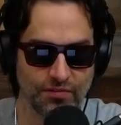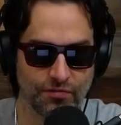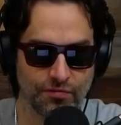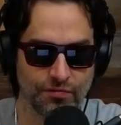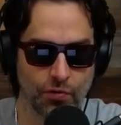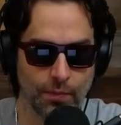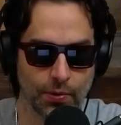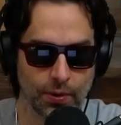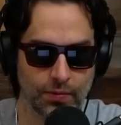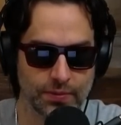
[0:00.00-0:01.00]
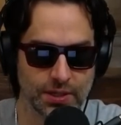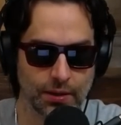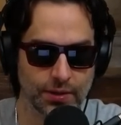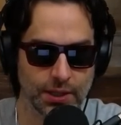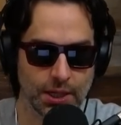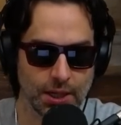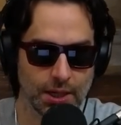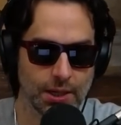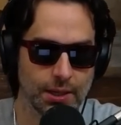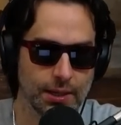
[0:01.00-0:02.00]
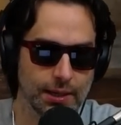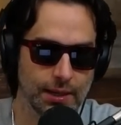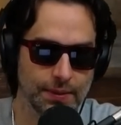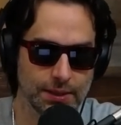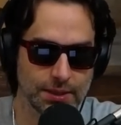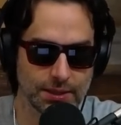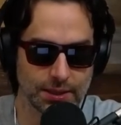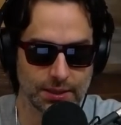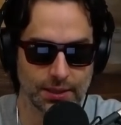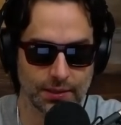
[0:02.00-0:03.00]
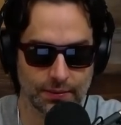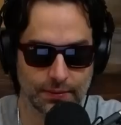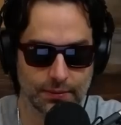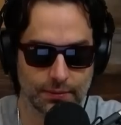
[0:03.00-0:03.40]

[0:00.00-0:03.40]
four broken ribs and other I mean Jesus, you know.